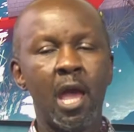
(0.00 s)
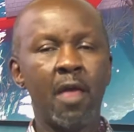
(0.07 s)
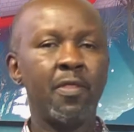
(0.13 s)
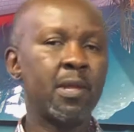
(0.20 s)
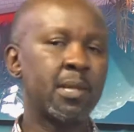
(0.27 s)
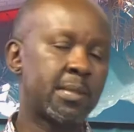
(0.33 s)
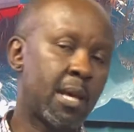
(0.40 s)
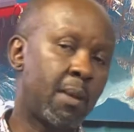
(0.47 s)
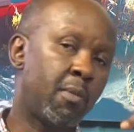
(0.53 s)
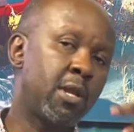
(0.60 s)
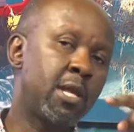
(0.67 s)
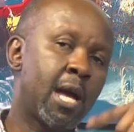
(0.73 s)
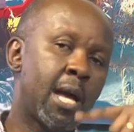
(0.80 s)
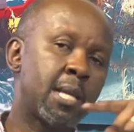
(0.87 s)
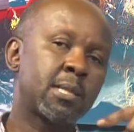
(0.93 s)
And then
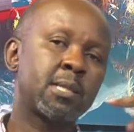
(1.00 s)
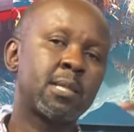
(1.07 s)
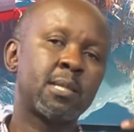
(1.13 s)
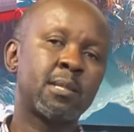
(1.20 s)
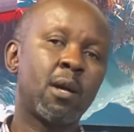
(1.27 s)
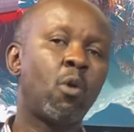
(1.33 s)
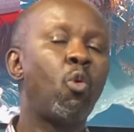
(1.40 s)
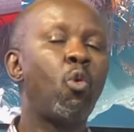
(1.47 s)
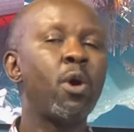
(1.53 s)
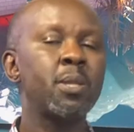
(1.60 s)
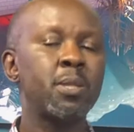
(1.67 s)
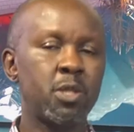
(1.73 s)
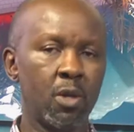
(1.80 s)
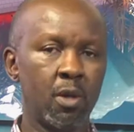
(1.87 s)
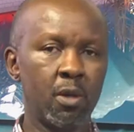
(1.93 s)
somebody asks us a
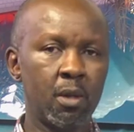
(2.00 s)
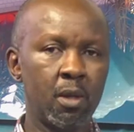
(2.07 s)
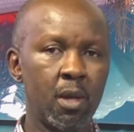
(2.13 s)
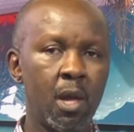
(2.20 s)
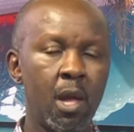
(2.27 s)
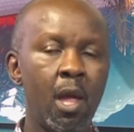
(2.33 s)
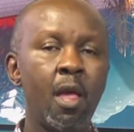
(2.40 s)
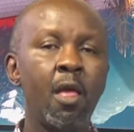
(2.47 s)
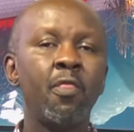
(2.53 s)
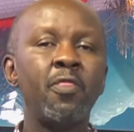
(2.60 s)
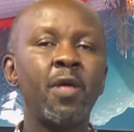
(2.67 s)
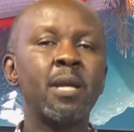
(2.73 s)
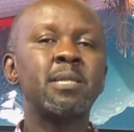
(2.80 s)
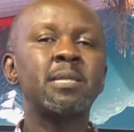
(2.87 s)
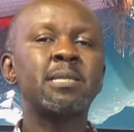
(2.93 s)
question
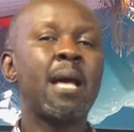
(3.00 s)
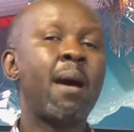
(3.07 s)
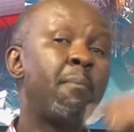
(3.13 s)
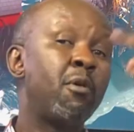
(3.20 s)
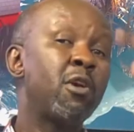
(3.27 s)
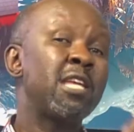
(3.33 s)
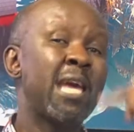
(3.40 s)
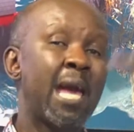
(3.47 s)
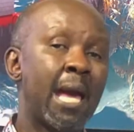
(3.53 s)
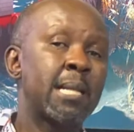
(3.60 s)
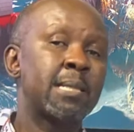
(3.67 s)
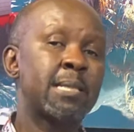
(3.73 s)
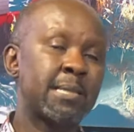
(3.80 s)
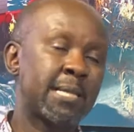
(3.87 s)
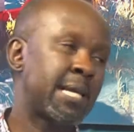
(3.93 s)
that somebody
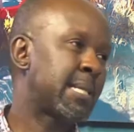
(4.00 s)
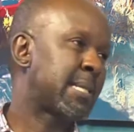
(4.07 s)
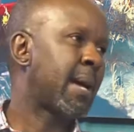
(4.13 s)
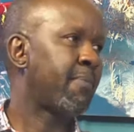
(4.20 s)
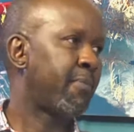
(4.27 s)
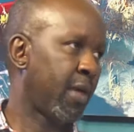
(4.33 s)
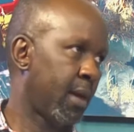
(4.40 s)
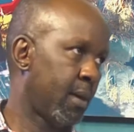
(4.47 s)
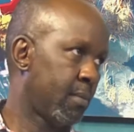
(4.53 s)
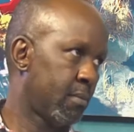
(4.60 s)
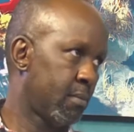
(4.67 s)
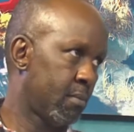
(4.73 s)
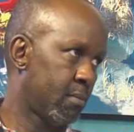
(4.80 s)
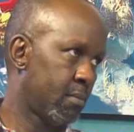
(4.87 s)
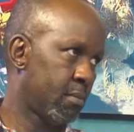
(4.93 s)
else said something.
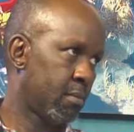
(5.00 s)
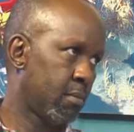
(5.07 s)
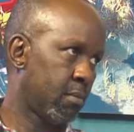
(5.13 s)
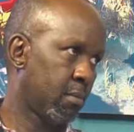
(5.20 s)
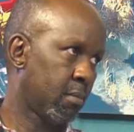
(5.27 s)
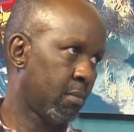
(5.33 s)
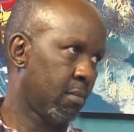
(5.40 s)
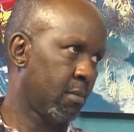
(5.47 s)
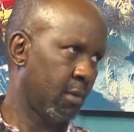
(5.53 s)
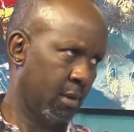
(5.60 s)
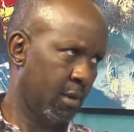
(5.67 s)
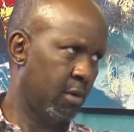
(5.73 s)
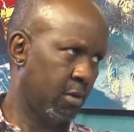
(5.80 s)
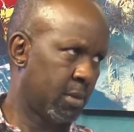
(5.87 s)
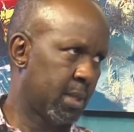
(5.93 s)
You
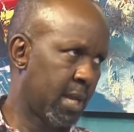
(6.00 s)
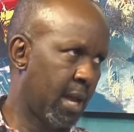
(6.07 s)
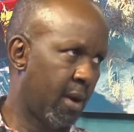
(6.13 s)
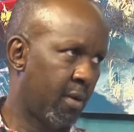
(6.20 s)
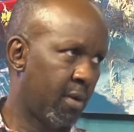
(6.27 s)
see now?